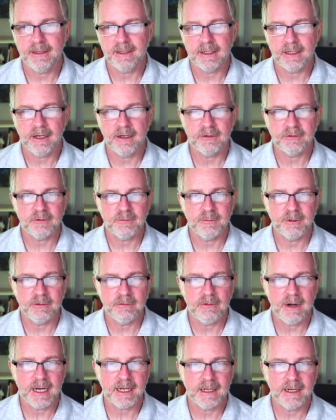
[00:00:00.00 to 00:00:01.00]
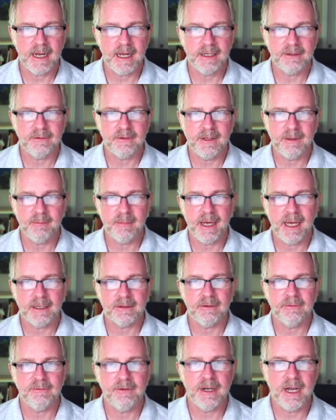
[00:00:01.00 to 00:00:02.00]
the customer to recognize the impact
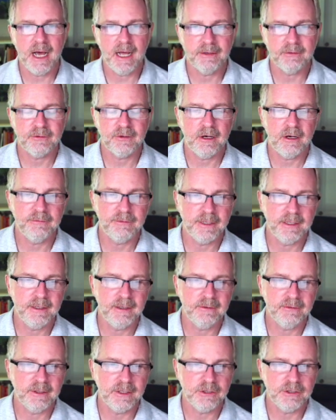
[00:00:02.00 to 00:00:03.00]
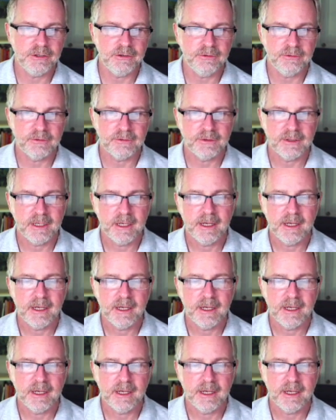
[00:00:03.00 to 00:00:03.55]
of not solving these issues?